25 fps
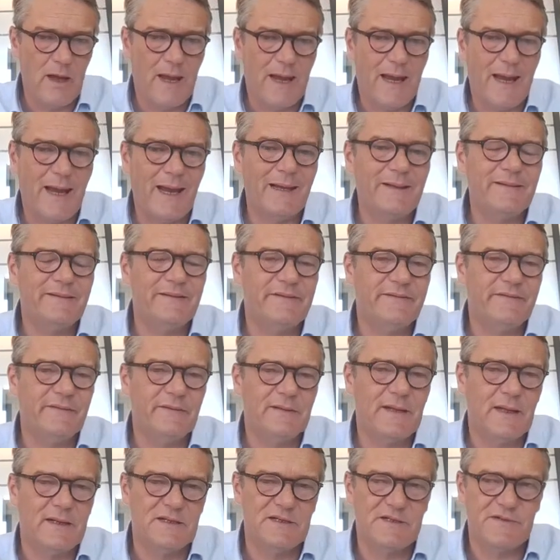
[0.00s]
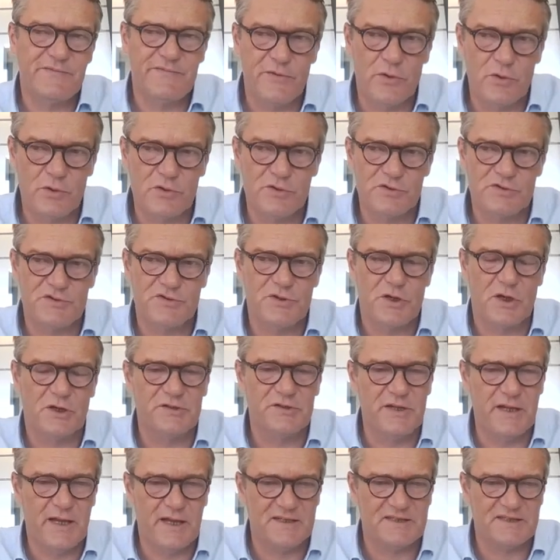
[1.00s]
and that is focused on
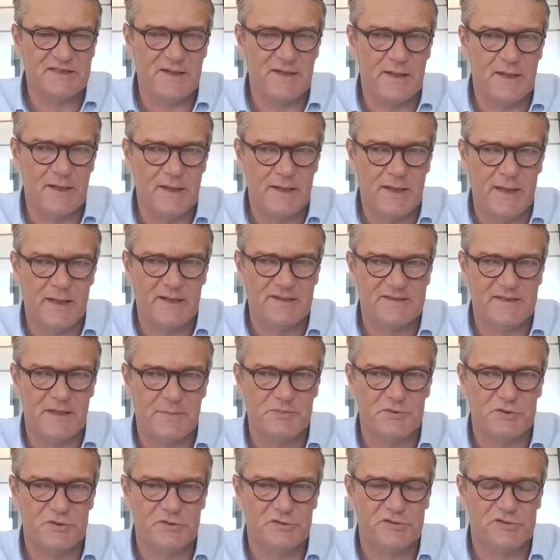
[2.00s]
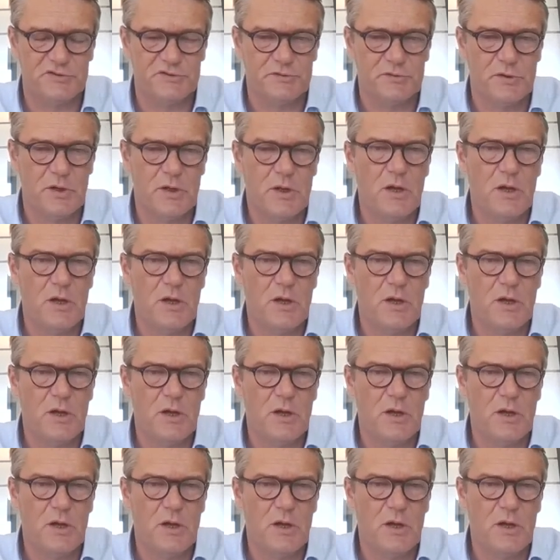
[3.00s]
the exceptions.